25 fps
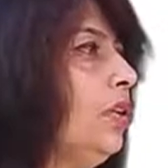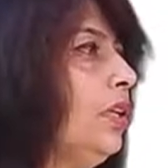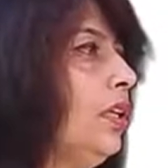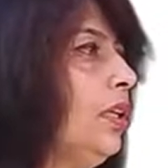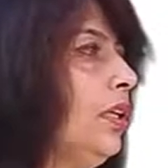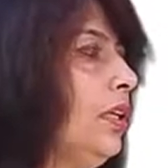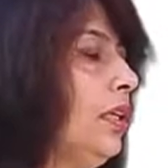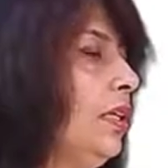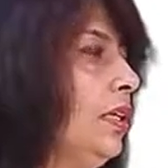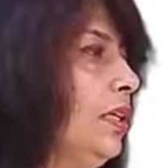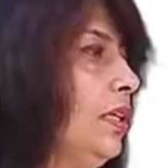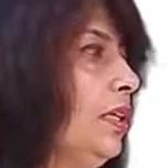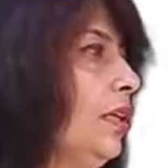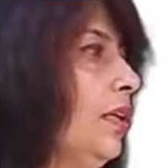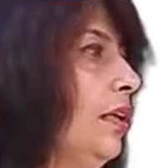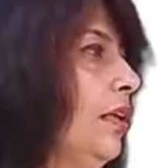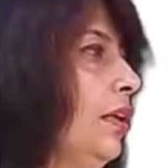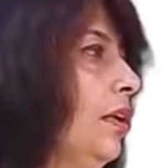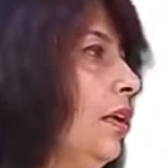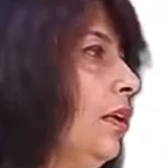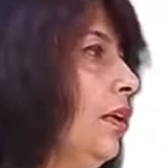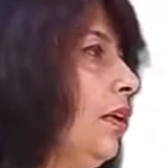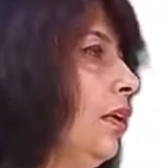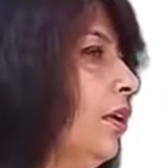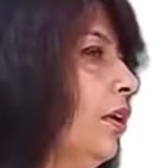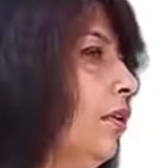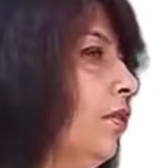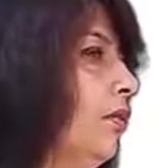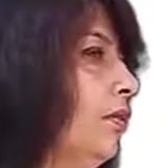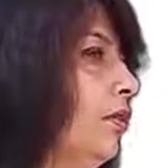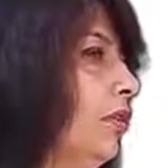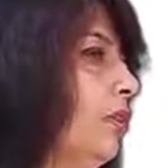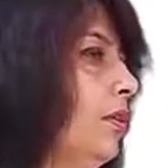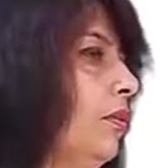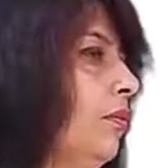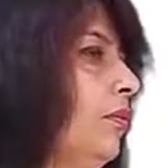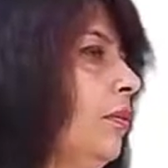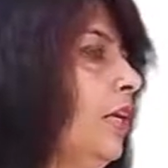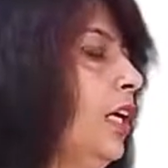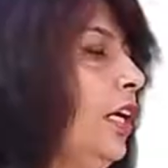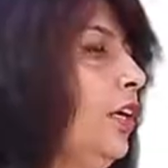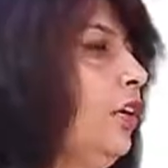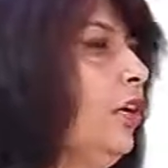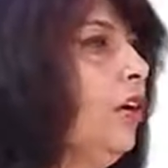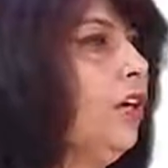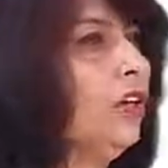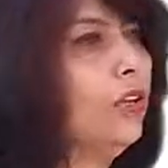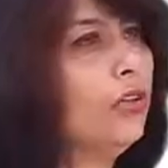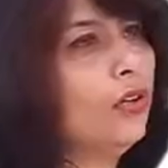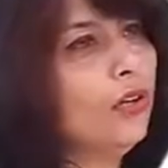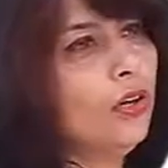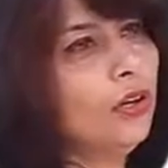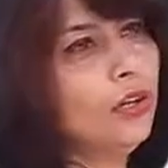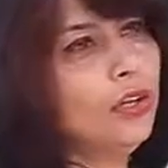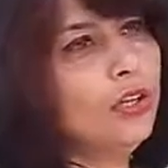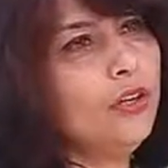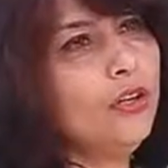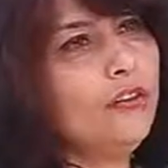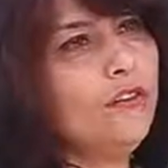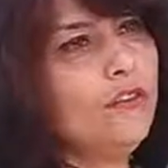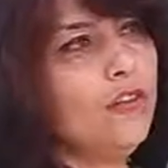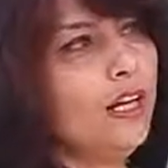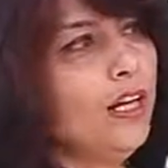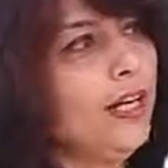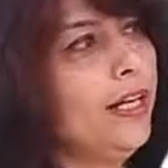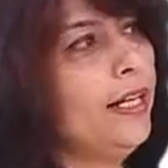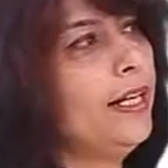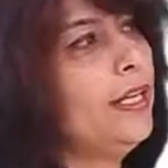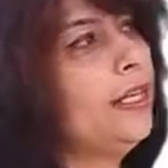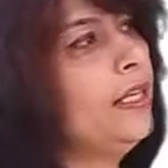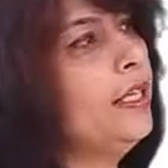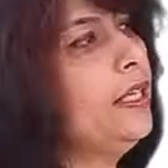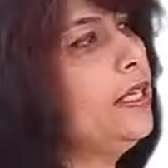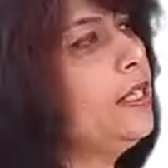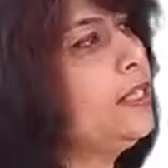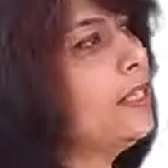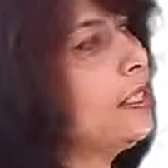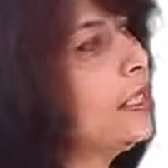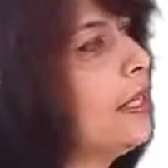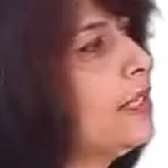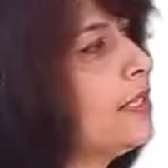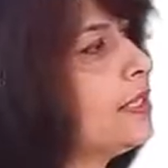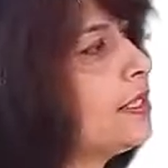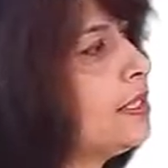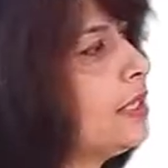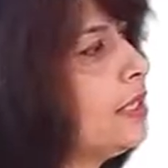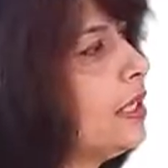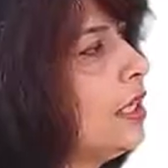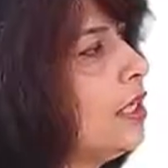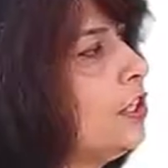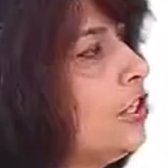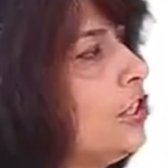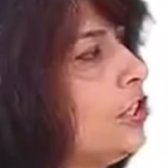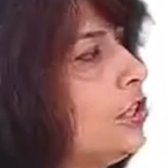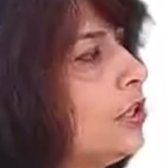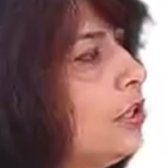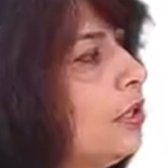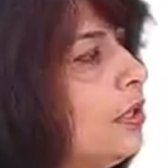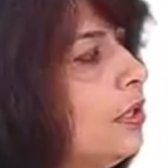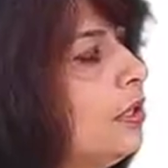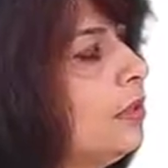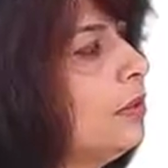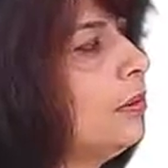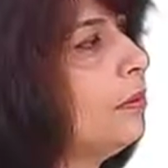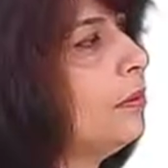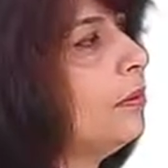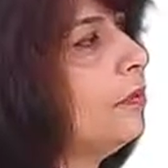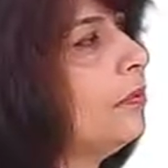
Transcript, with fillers: that uh, you know we are not talking of ILDs as such, uh,